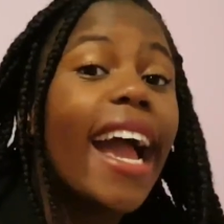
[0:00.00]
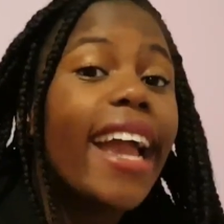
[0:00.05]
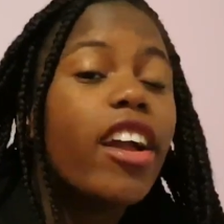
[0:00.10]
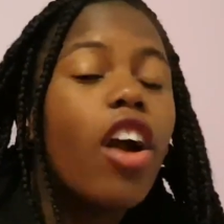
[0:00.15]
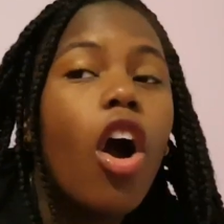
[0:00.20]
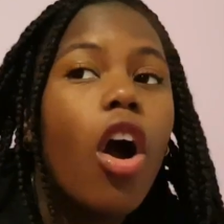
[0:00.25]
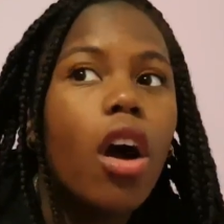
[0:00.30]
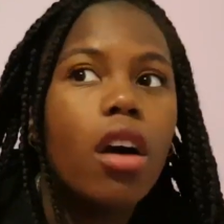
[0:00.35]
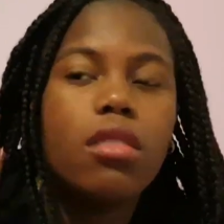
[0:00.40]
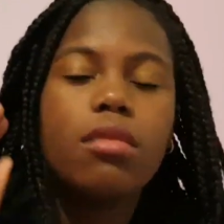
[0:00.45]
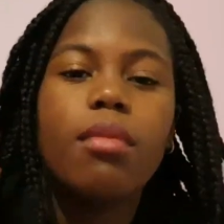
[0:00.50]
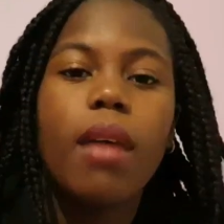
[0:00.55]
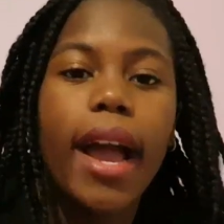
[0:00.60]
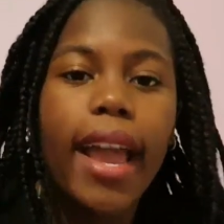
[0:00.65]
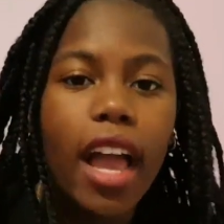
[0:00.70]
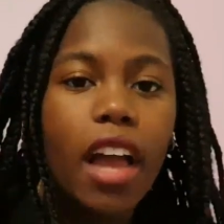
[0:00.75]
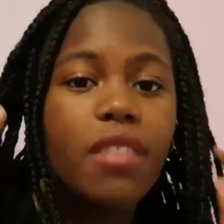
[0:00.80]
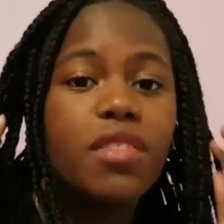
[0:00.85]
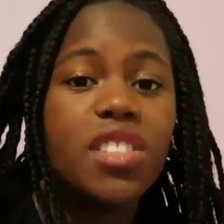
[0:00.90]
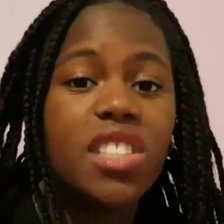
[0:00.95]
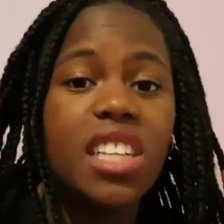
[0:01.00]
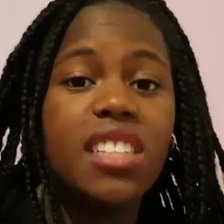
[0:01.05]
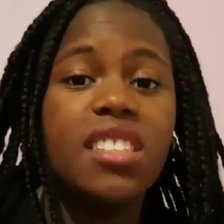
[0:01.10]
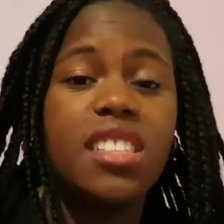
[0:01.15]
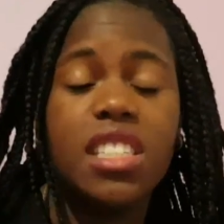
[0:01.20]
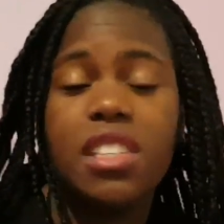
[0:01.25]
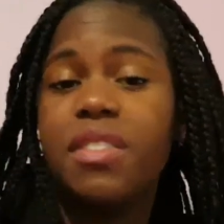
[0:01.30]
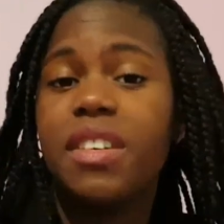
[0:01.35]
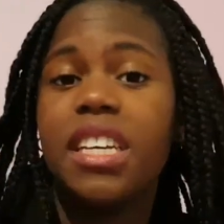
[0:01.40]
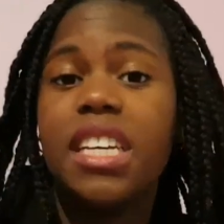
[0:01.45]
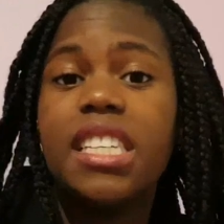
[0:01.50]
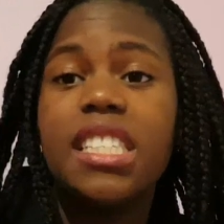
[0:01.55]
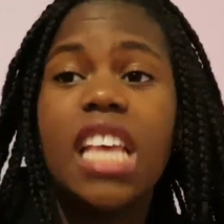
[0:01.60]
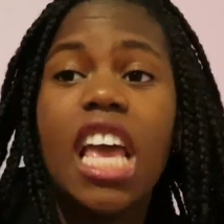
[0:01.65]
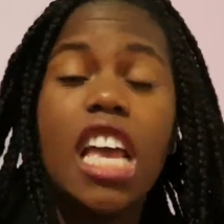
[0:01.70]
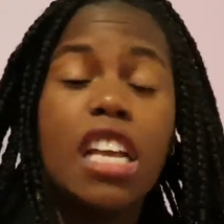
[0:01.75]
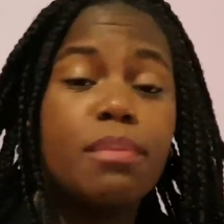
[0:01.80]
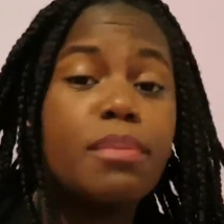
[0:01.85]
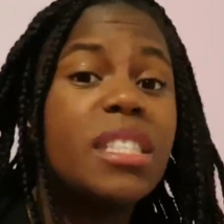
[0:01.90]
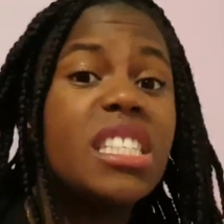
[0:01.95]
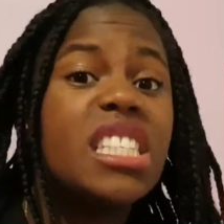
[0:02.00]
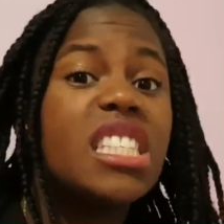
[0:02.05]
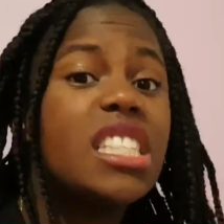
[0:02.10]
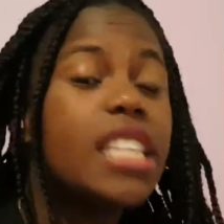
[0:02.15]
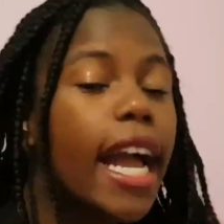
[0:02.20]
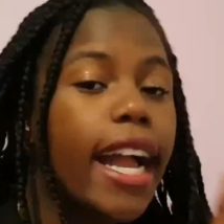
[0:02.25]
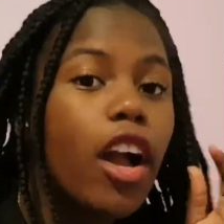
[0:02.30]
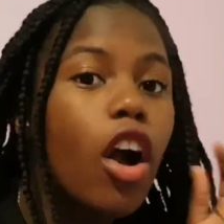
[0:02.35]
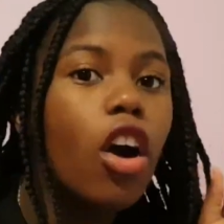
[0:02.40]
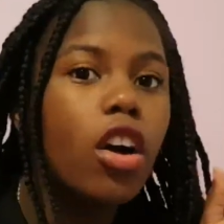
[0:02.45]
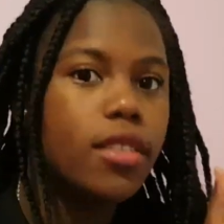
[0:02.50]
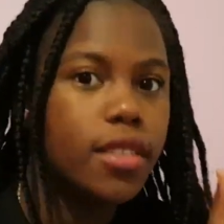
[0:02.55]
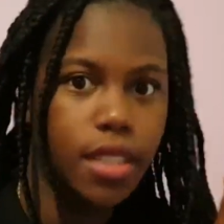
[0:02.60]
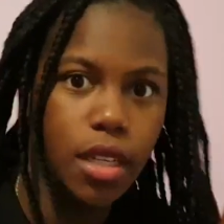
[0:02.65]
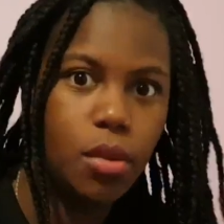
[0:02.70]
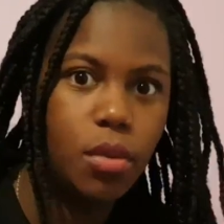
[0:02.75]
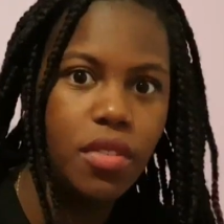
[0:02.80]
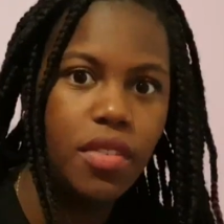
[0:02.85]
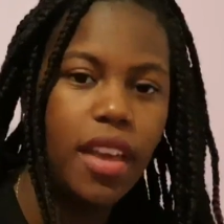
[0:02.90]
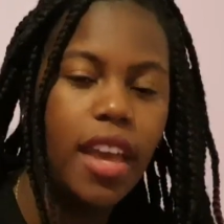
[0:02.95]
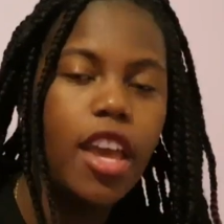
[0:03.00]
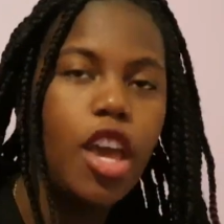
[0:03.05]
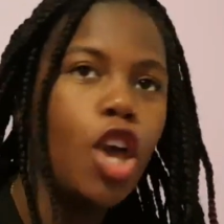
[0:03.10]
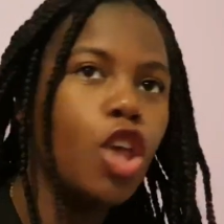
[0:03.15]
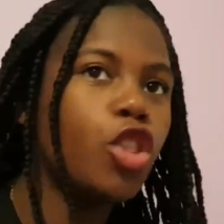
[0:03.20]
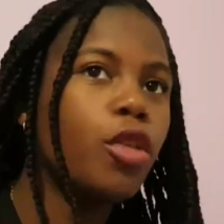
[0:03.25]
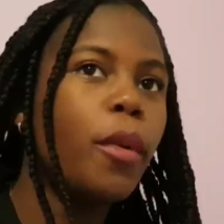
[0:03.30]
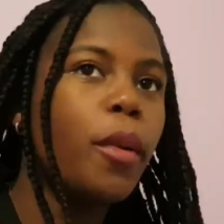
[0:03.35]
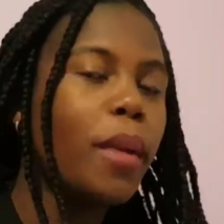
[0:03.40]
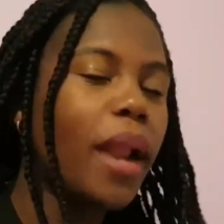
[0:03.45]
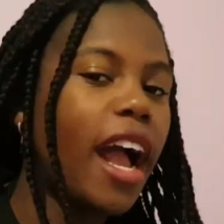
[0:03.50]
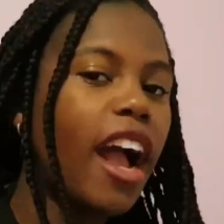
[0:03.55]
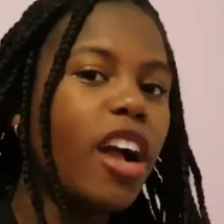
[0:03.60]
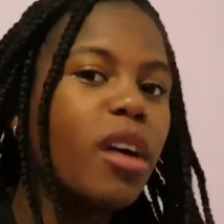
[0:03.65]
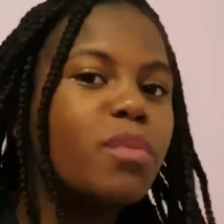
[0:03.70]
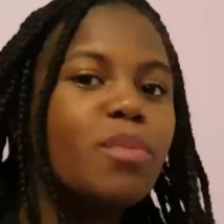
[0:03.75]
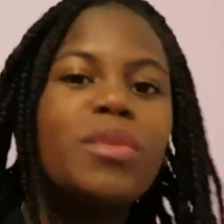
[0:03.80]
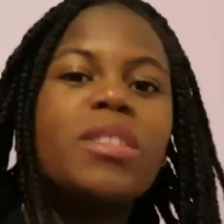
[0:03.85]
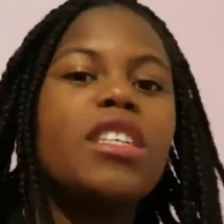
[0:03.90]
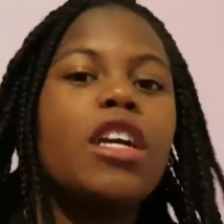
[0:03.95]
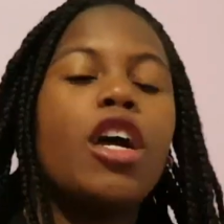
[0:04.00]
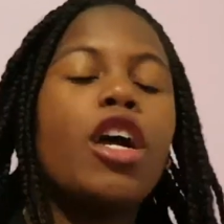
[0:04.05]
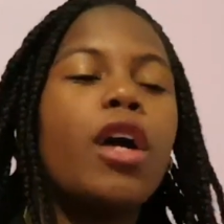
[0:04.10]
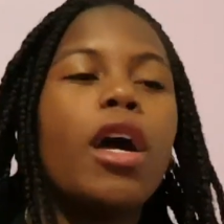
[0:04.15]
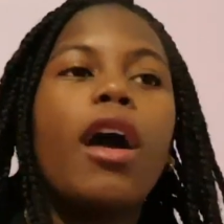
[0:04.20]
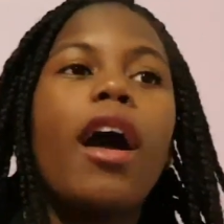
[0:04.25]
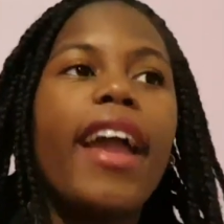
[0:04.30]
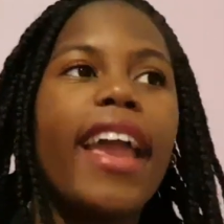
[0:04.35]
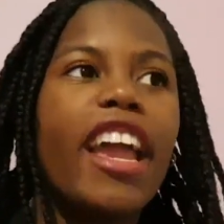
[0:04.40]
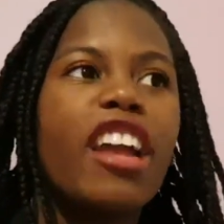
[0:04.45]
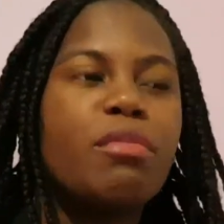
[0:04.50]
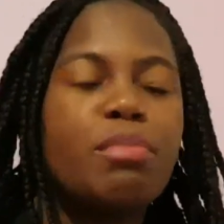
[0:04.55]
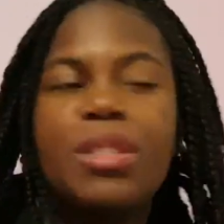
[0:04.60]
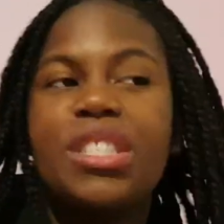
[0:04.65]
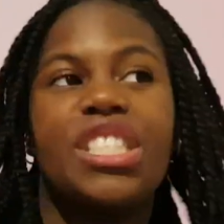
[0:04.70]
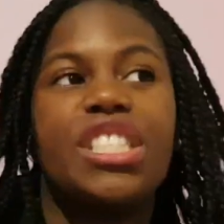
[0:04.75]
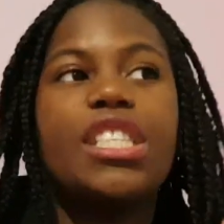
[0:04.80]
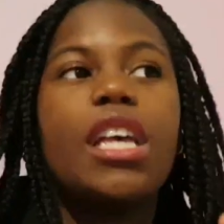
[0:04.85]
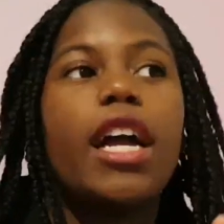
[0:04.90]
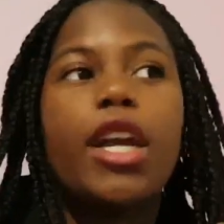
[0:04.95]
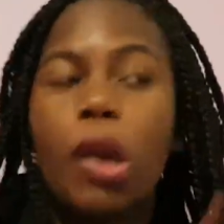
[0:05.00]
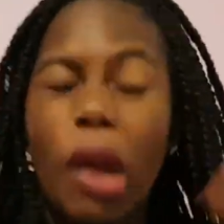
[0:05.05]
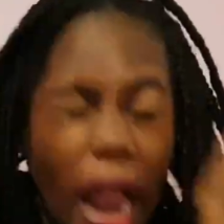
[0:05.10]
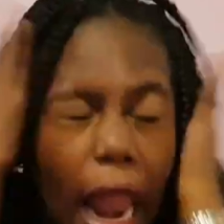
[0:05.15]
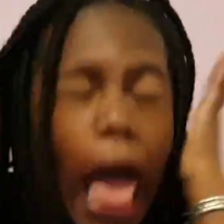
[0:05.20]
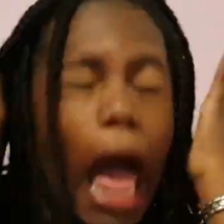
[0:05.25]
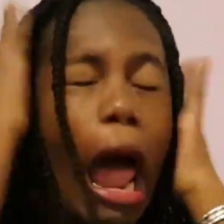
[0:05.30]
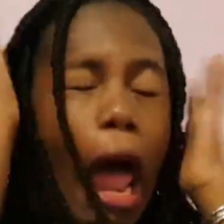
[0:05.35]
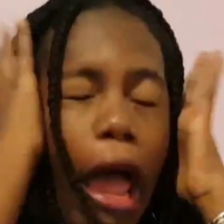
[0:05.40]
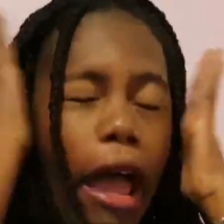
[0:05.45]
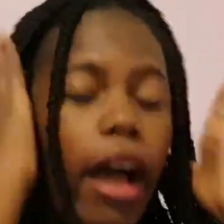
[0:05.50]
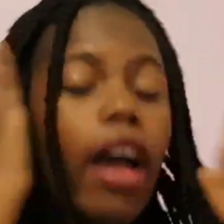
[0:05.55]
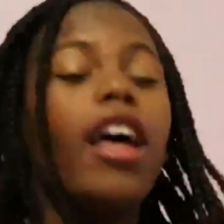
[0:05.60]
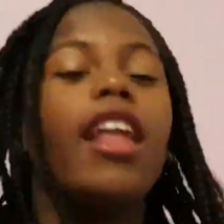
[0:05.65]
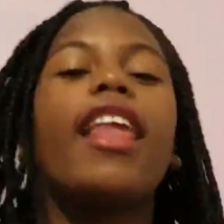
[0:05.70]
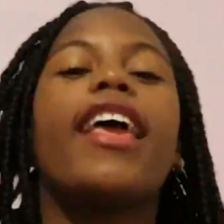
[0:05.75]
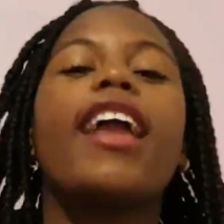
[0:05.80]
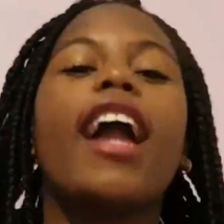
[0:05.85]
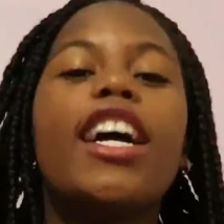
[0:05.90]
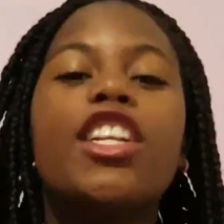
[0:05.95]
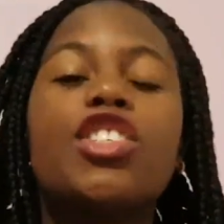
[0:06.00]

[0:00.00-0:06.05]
Like, I have sensitive ears. Zzz, I can't deal with it. The moment I hear zzz, I go, ah!